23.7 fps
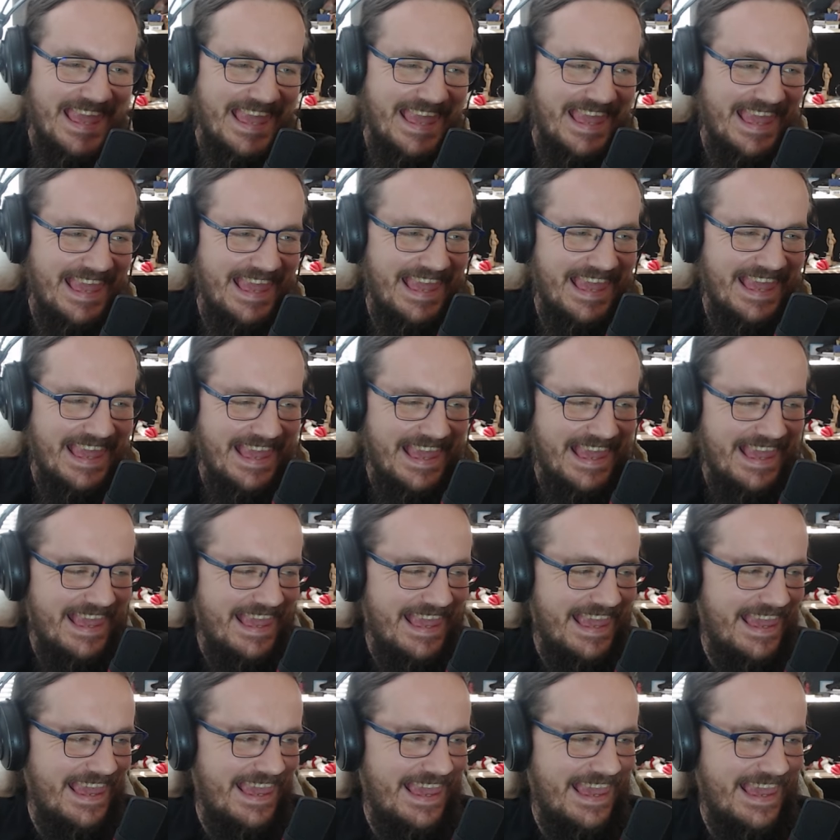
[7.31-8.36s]
No,
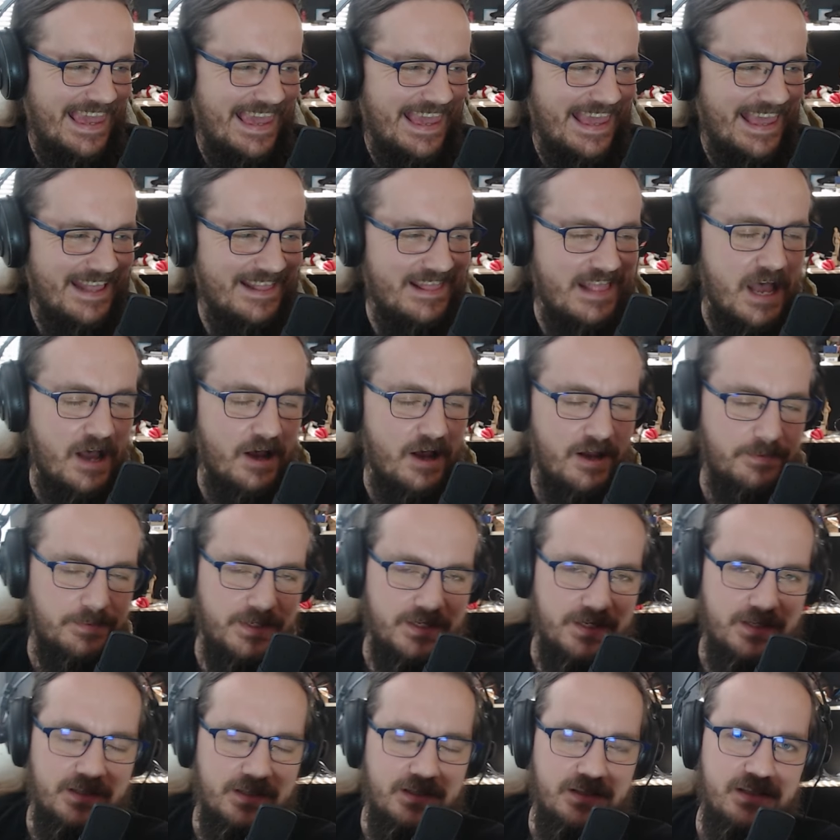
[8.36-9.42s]
I'm
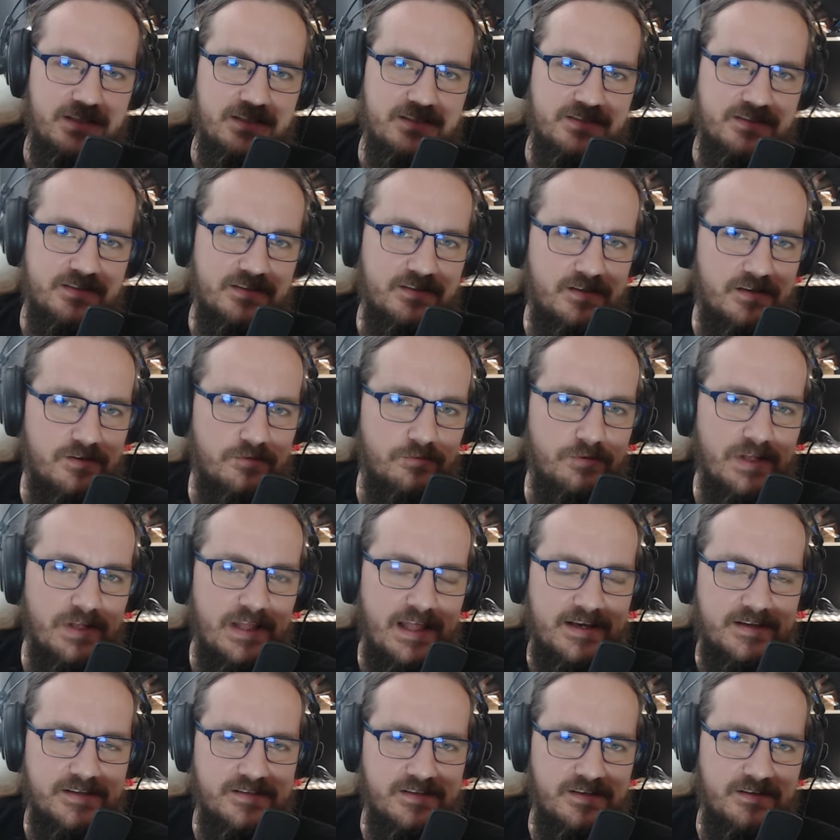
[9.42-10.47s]
kidding. It's a
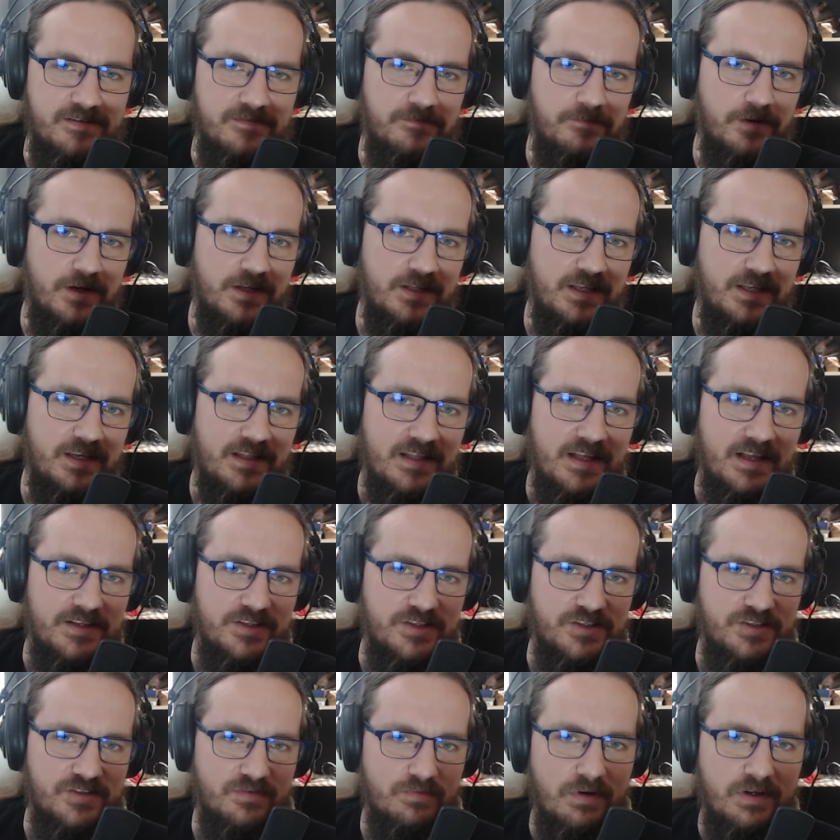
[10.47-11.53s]
relaxing Friday and I
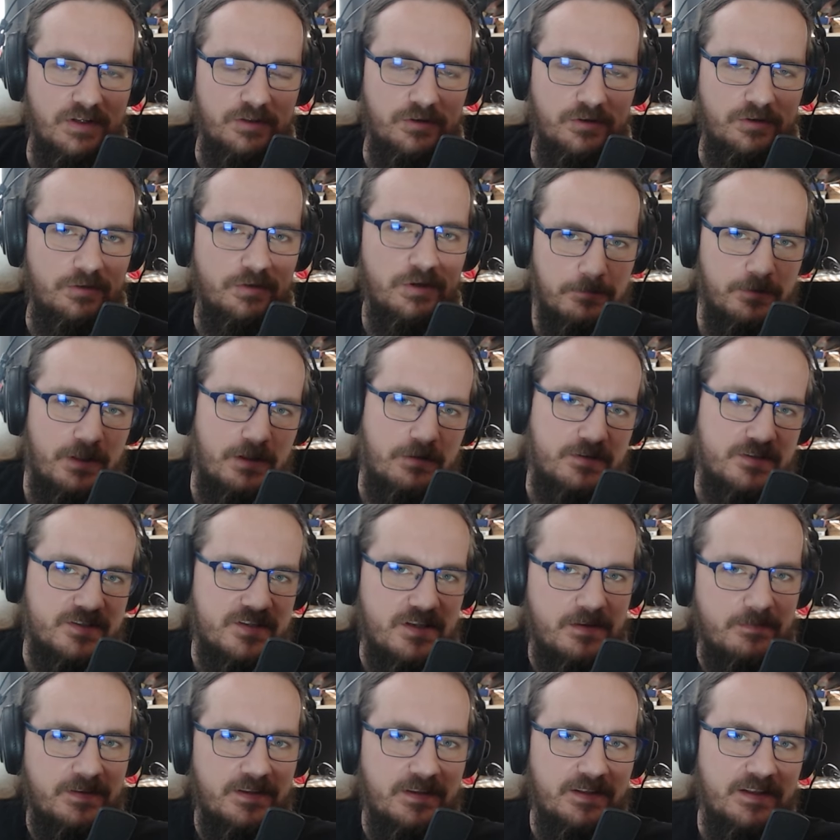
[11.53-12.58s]
just wanted to put out
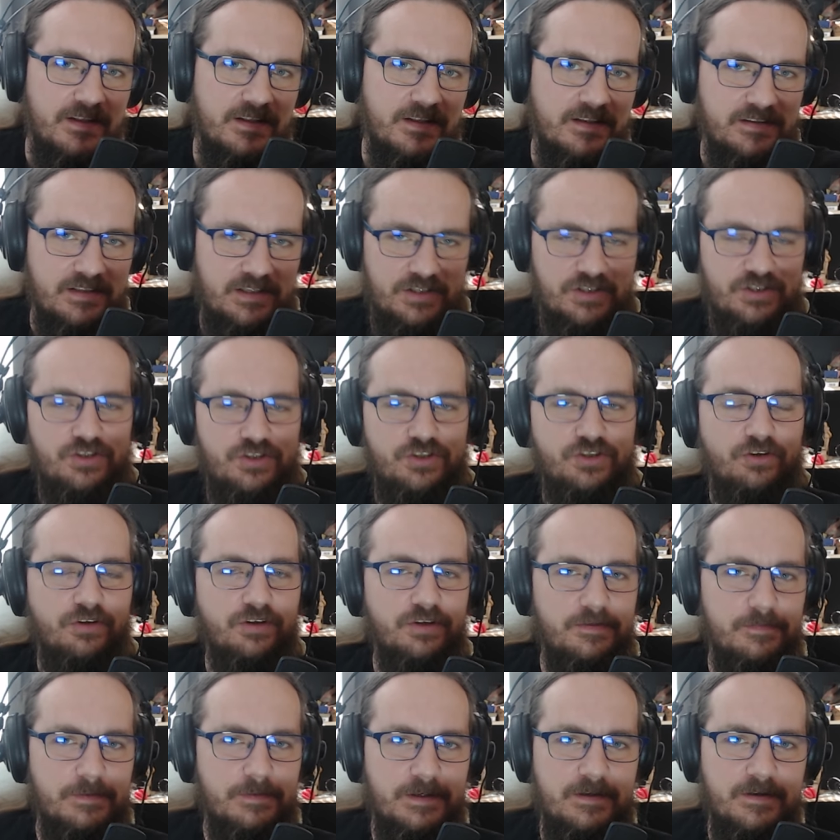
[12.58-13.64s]
something that I
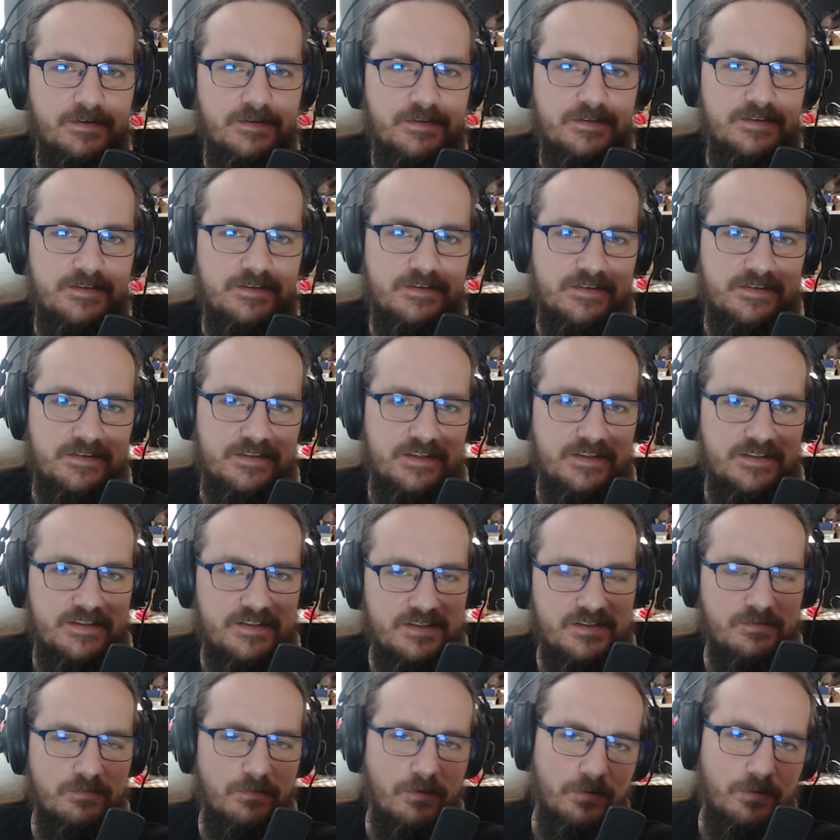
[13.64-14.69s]
enjoy because this
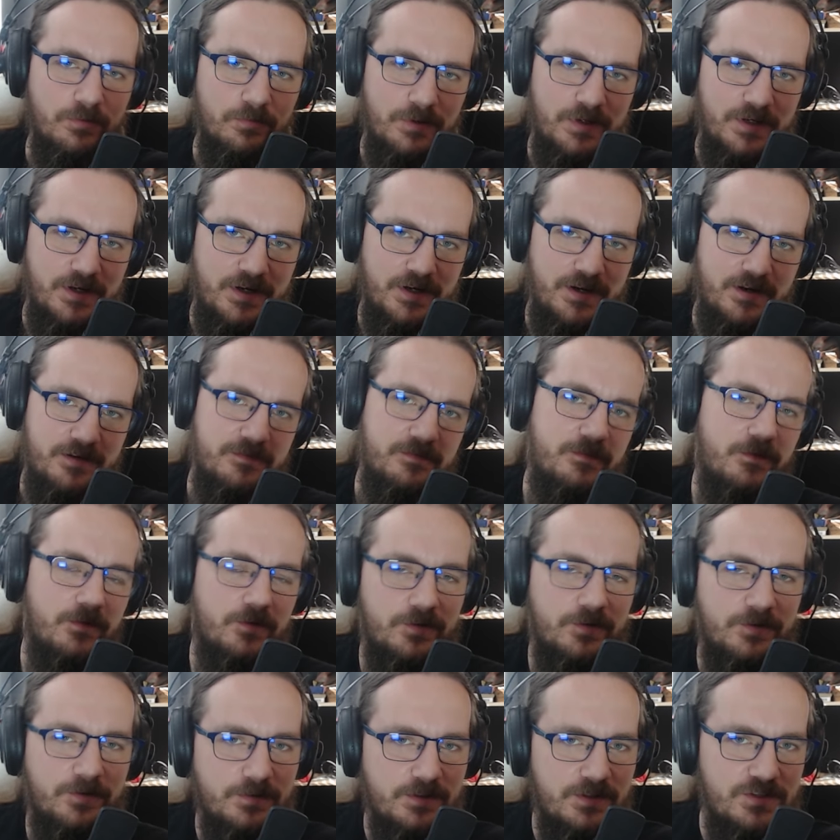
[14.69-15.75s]
is what we are here
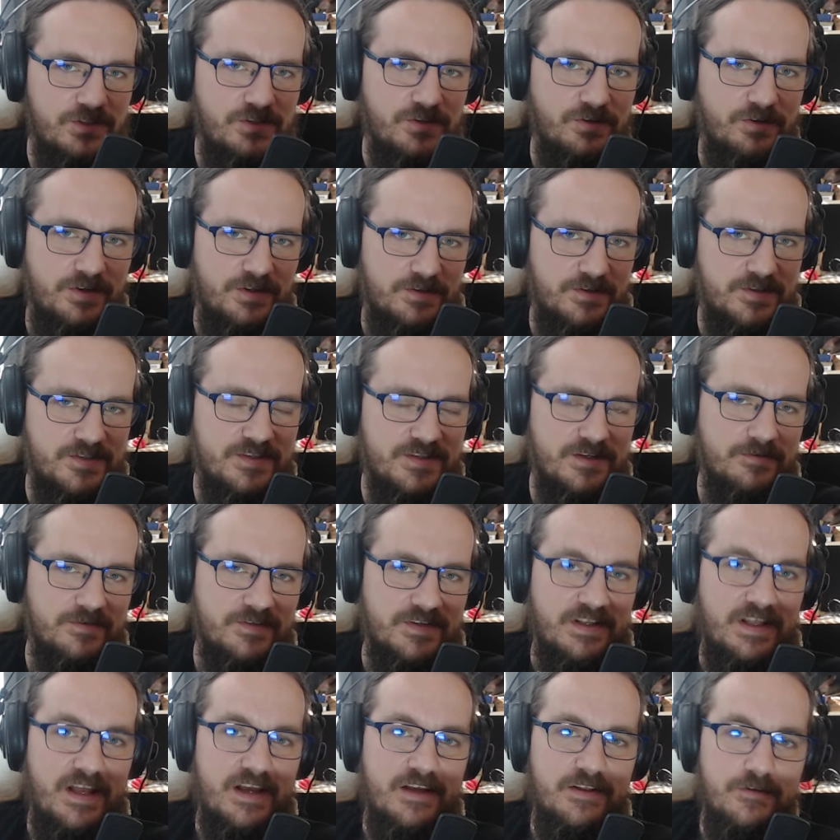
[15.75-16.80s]
for, to enjoy ourselves,
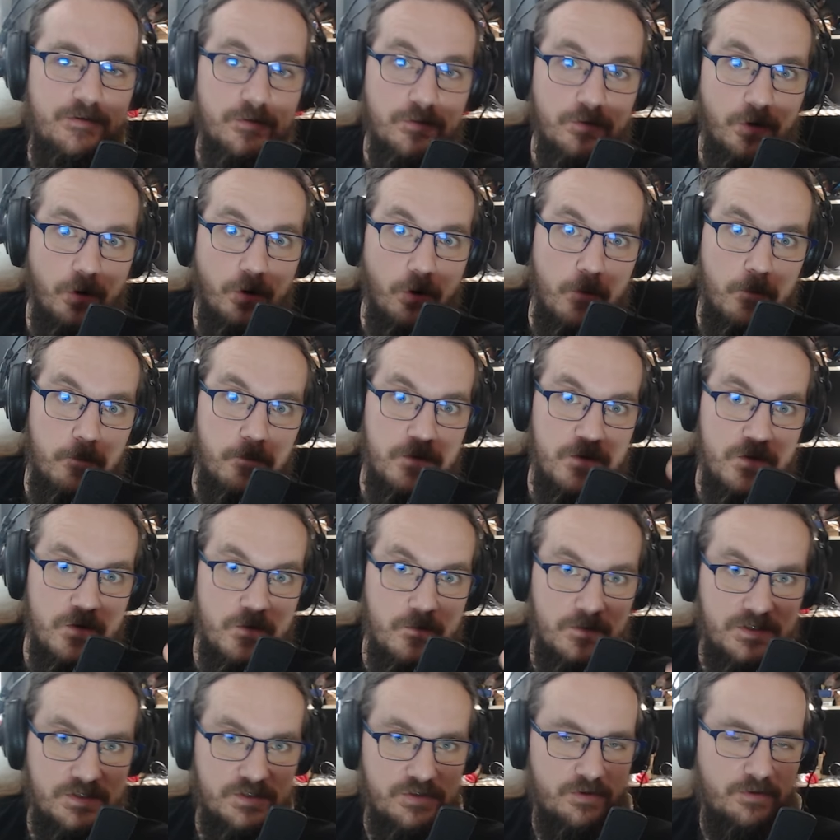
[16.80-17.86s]
and I do hope
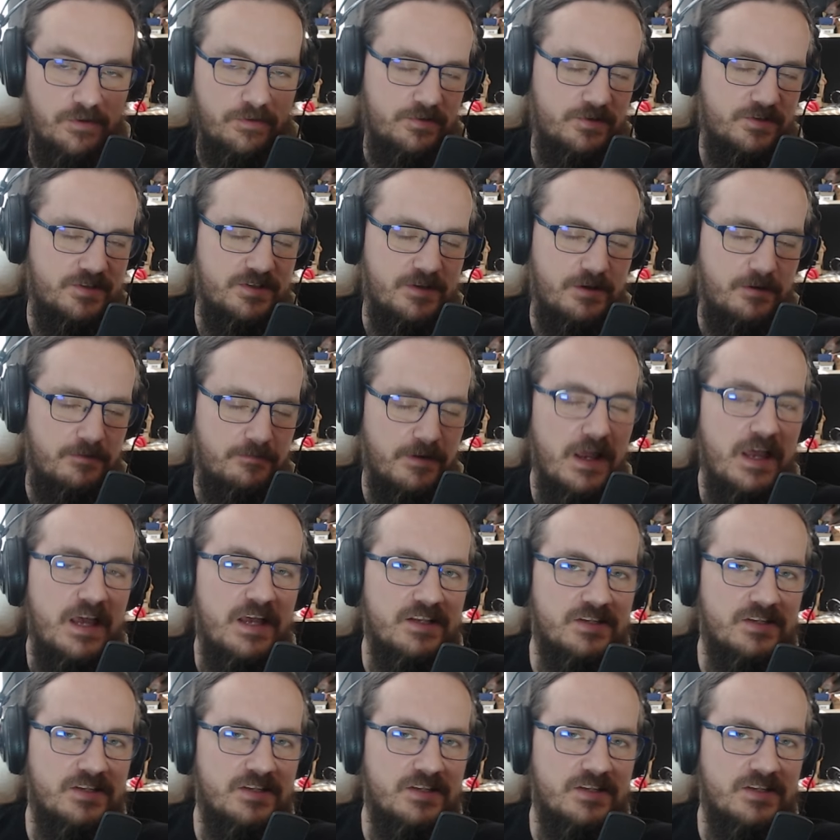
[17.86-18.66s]
you enjoy yourself.